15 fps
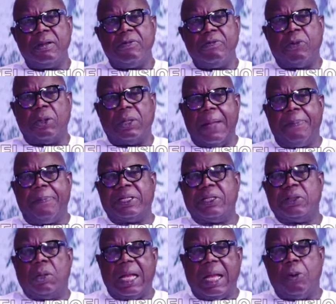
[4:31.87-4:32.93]
for that
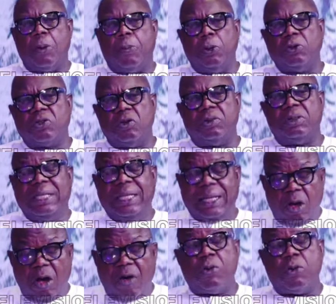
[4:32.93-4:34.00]
particular purpose of the
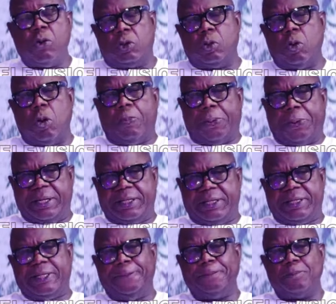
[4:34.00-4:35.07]
governor to
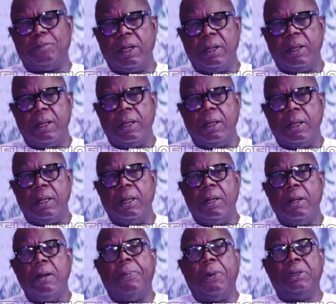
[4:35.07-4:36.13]
operate.
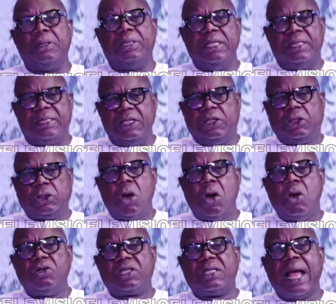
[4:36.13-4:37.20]
But
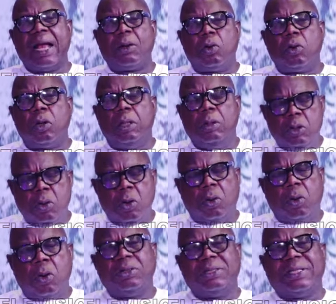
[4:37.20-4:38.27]
decisions that, you know,
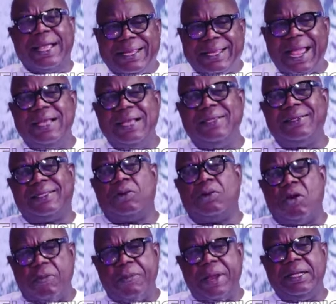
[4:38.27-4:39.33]
goes against the
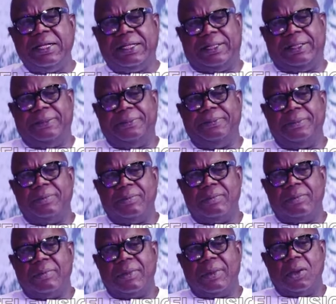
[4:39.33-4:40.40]
government
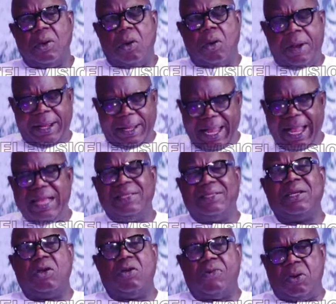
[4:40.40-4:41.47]
or against
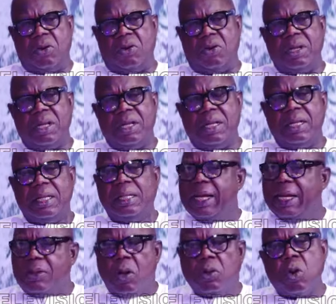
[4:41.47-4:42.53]
the governor,
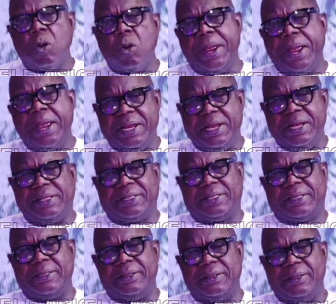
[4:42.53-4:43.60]
they don't obey
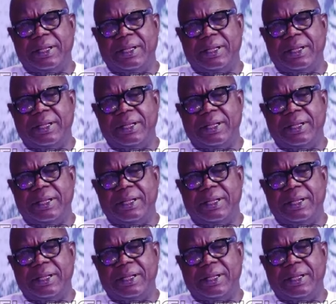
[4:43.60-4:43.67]
it.